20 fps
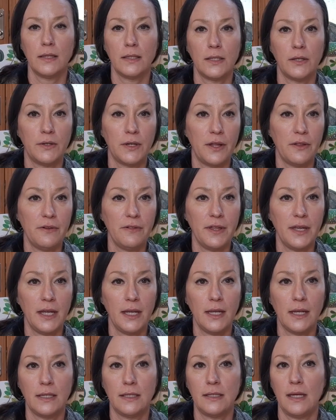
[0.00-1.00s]
So another
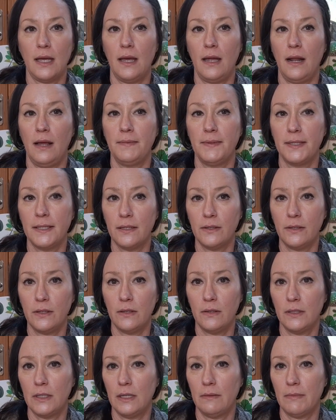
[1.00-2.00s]
thing is that I'm still
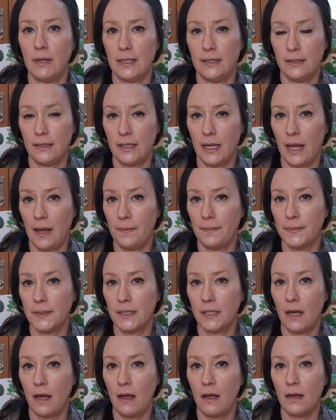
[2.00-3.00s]
using my
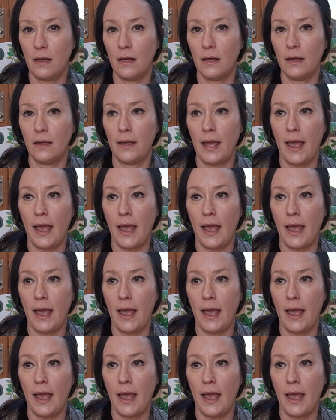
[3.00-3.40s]
Samsung